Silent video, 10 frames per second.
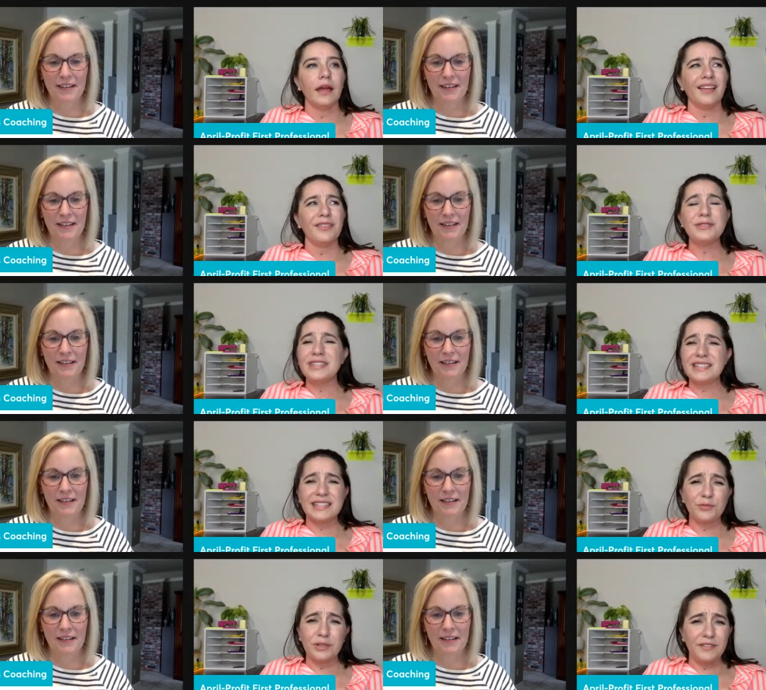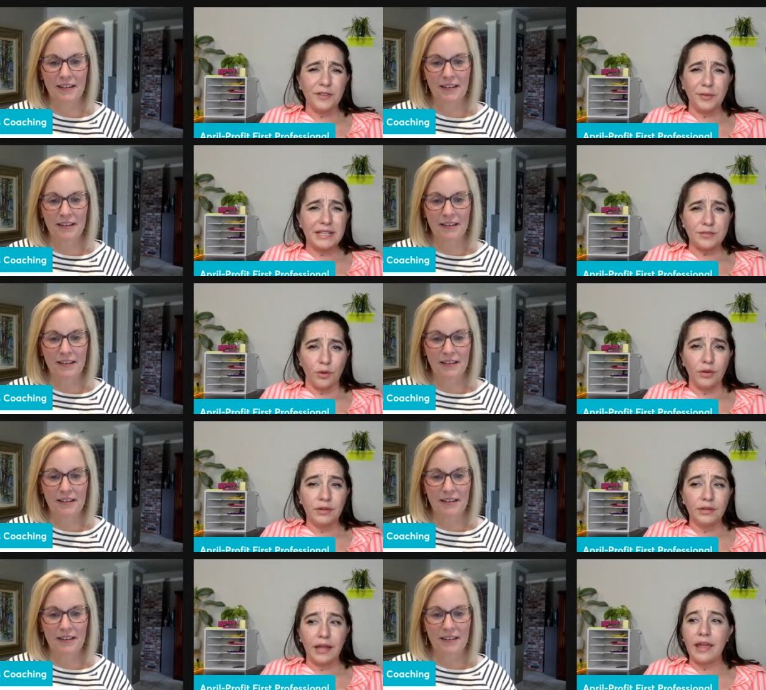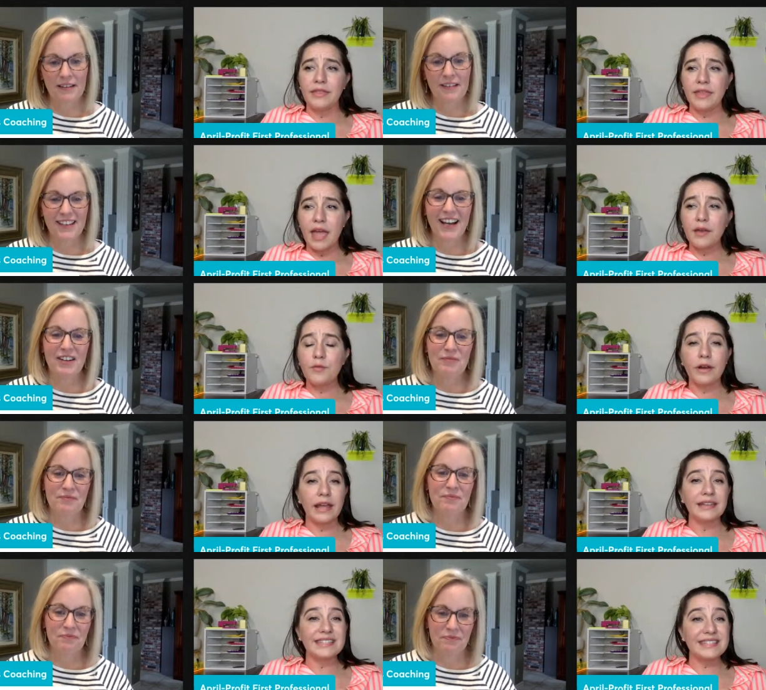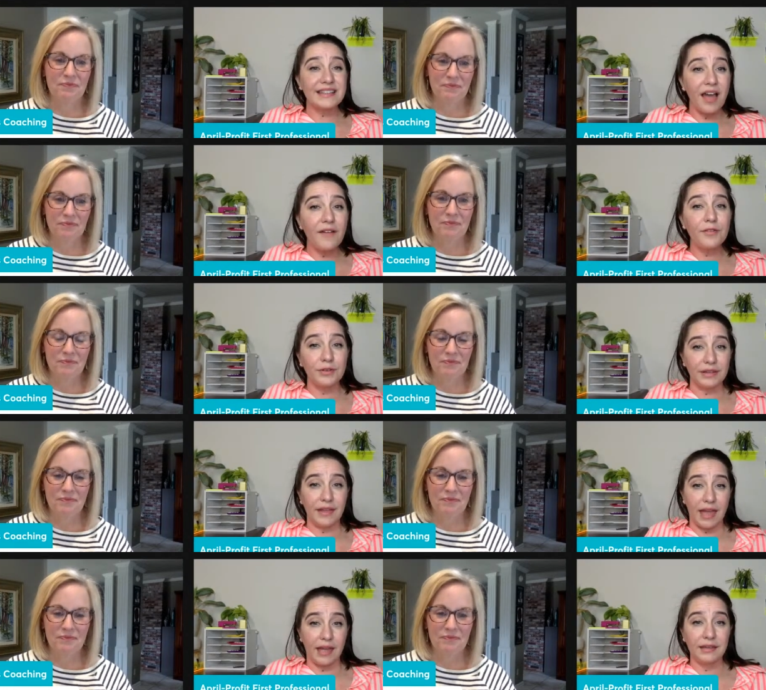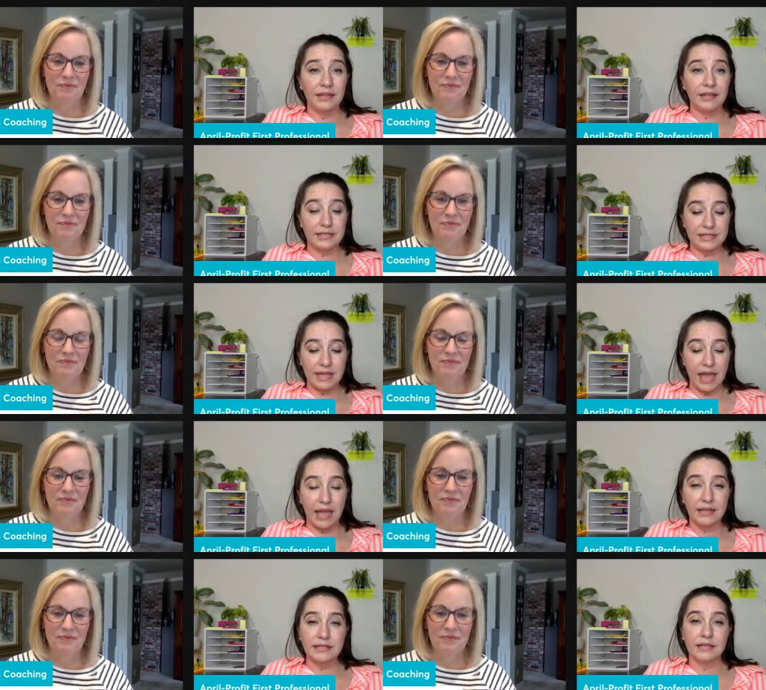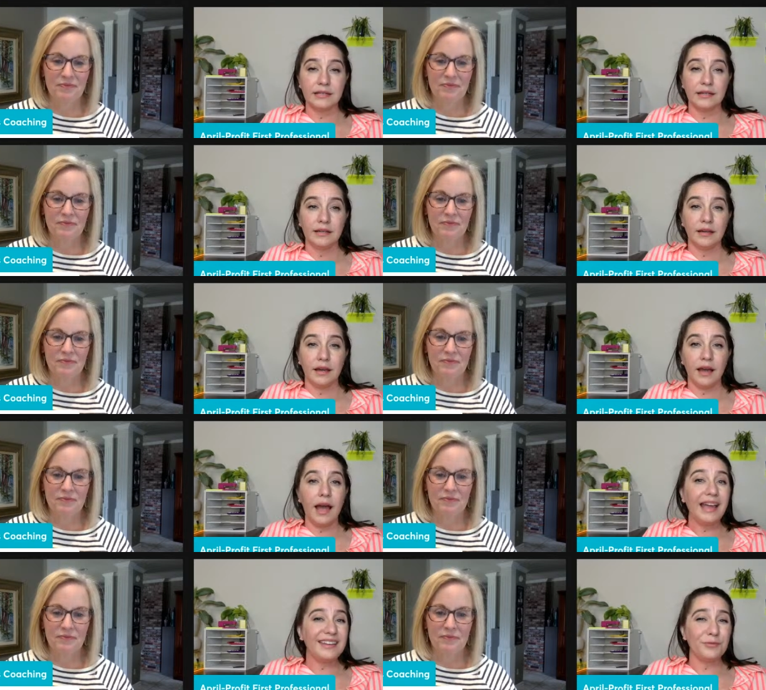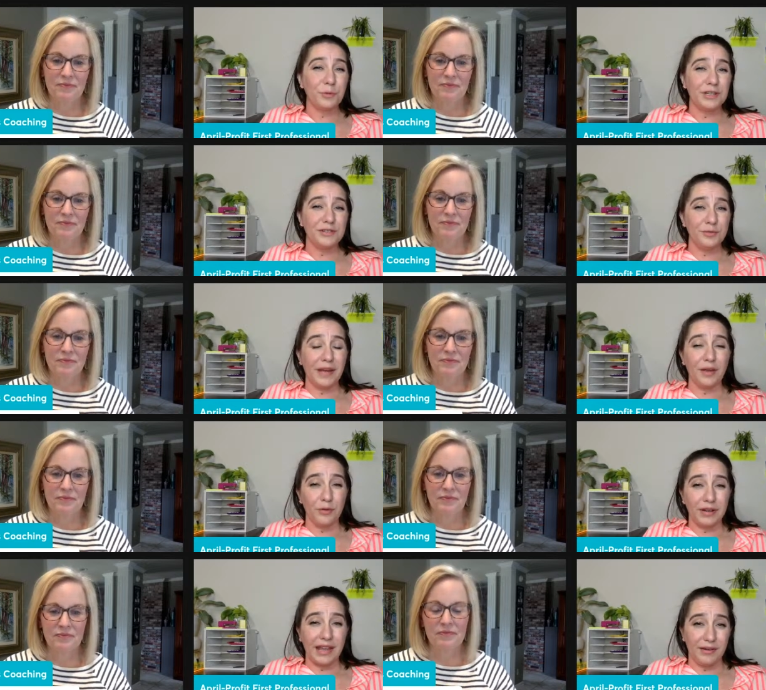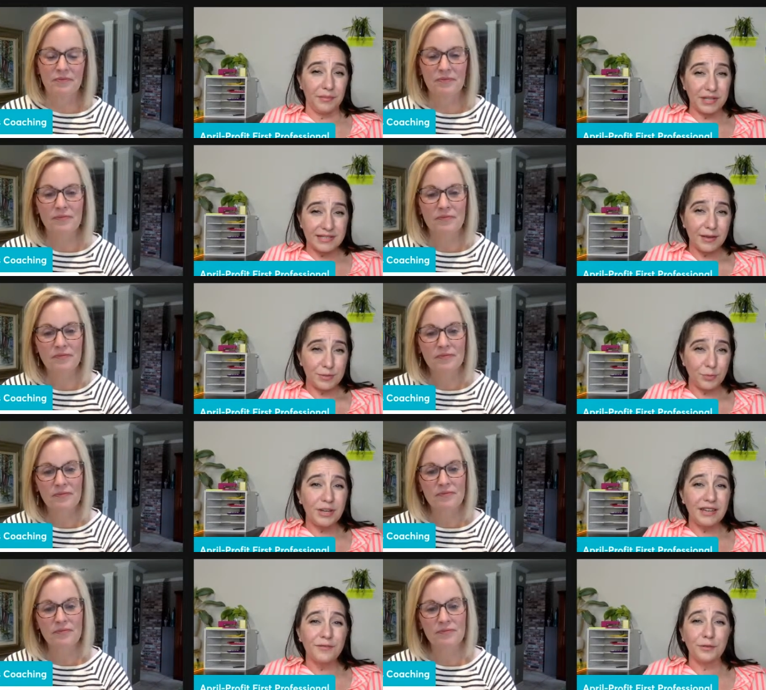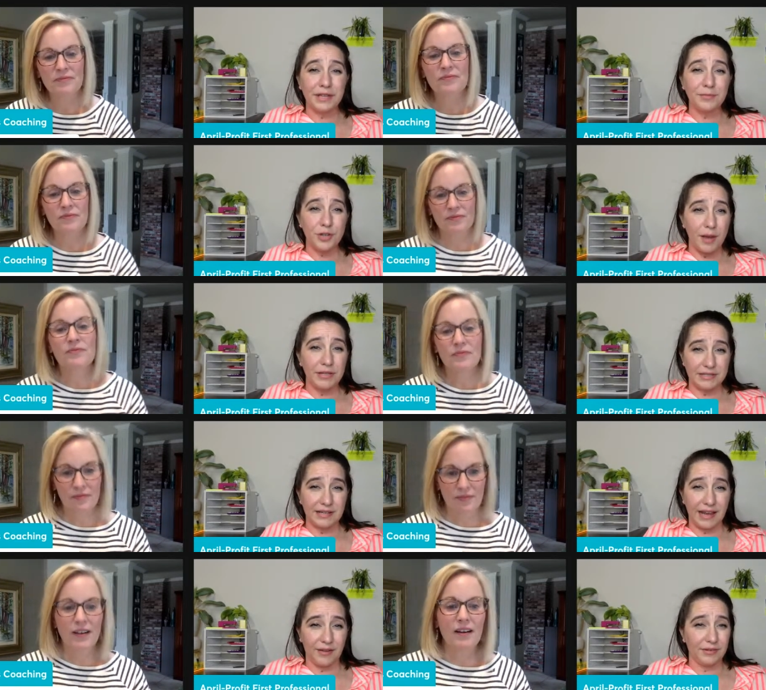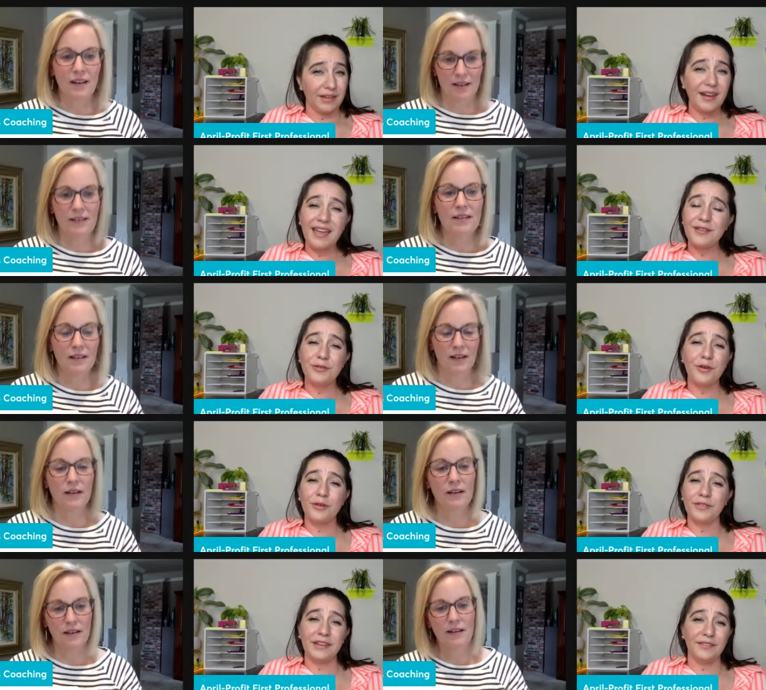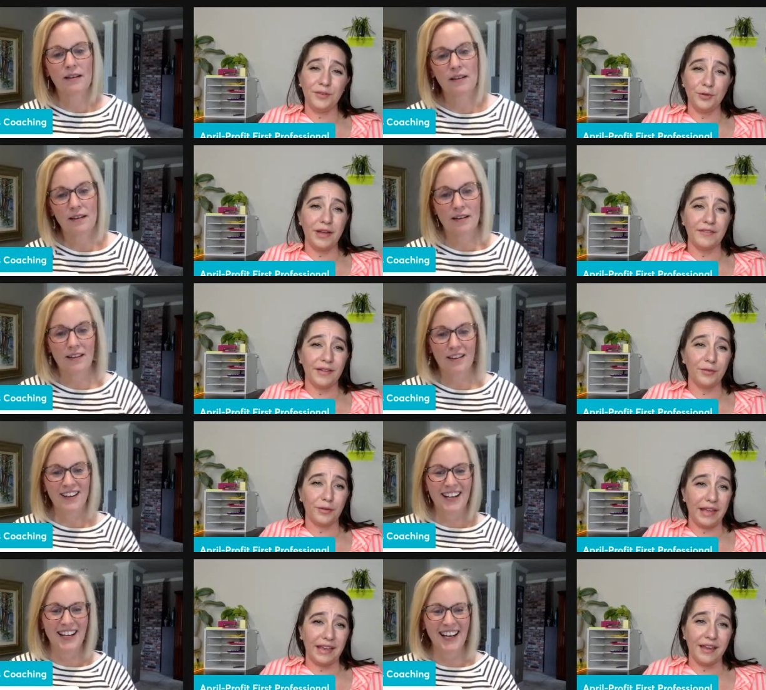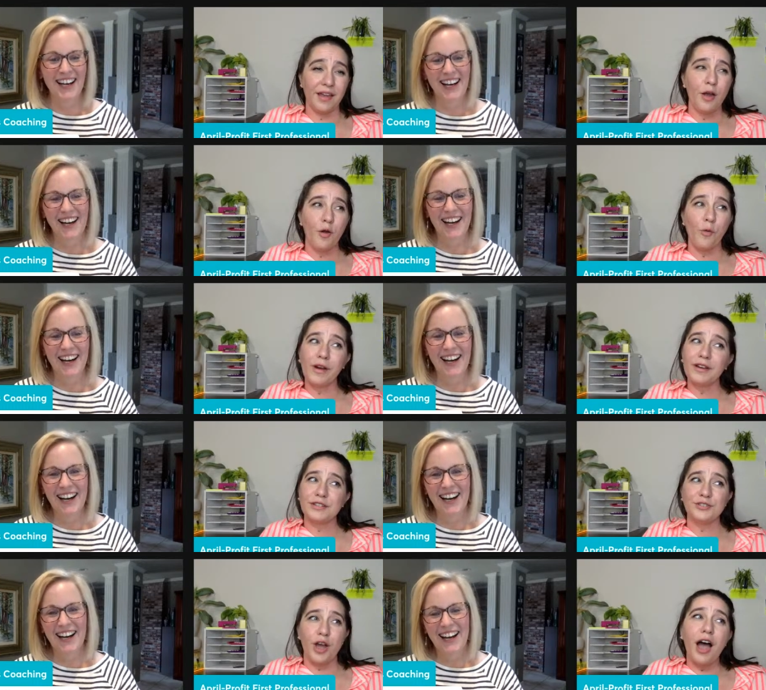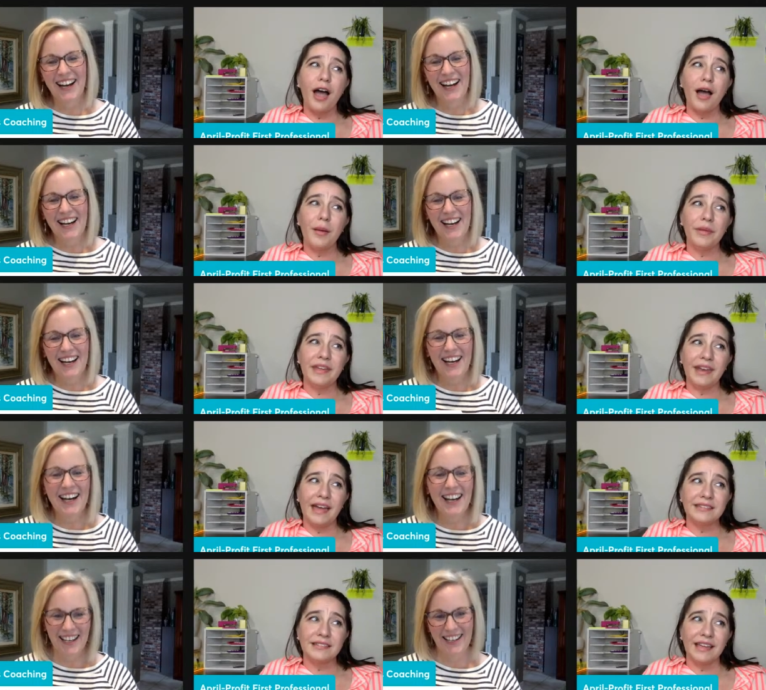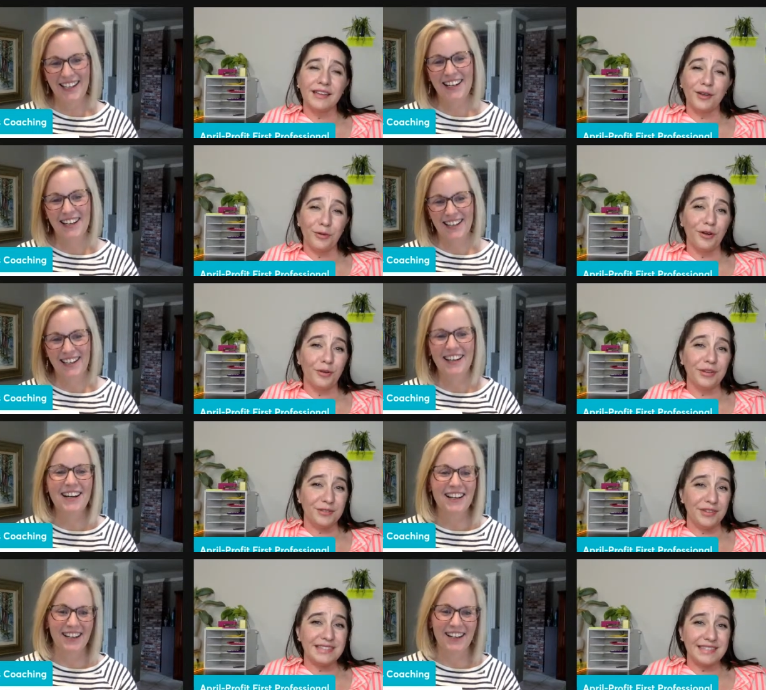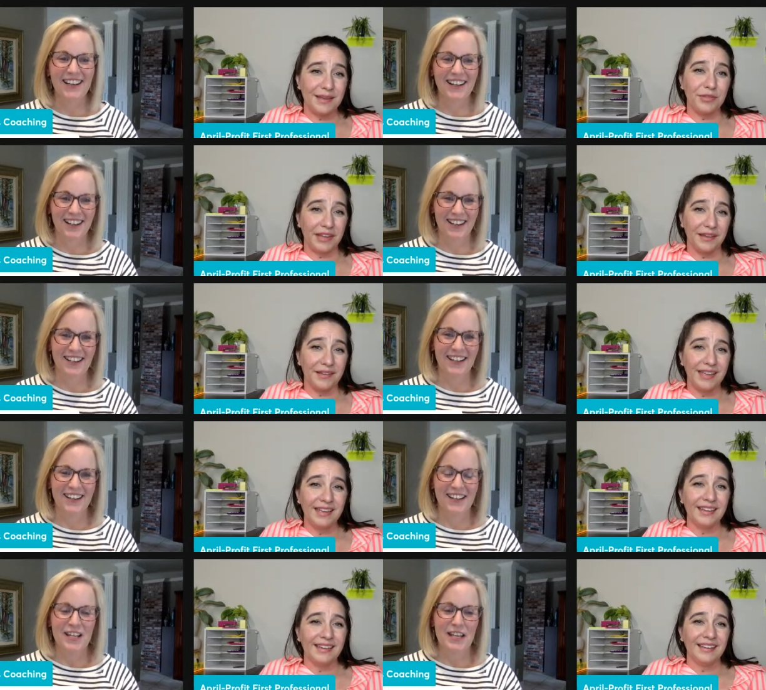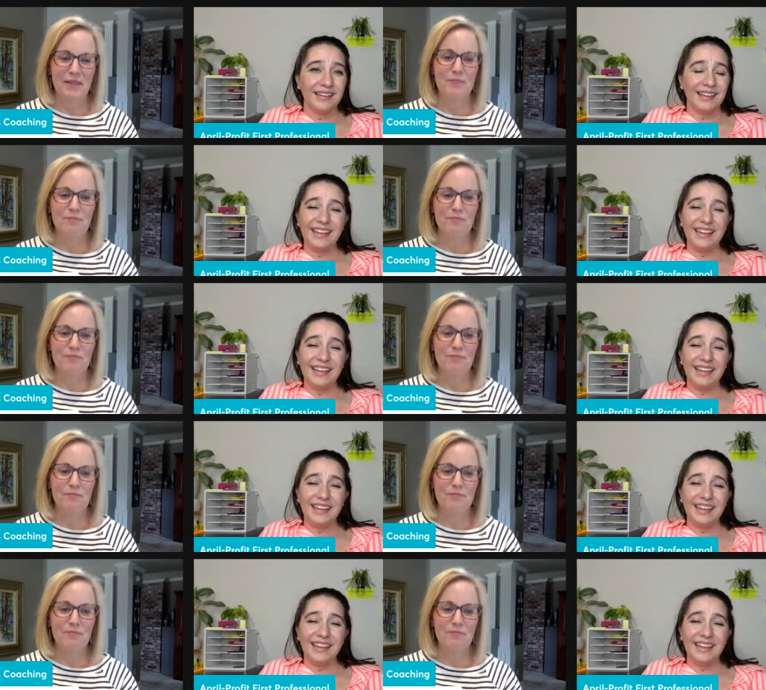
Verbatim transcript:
Speaker 1: those things didn't really fill my soul. And then what I discovered in that is that I didn't want to do my own accounting because I was working a full time job as an accountant. And I don't know if any of you have ever like worked a job and then had to like go home and do that same thing. Yep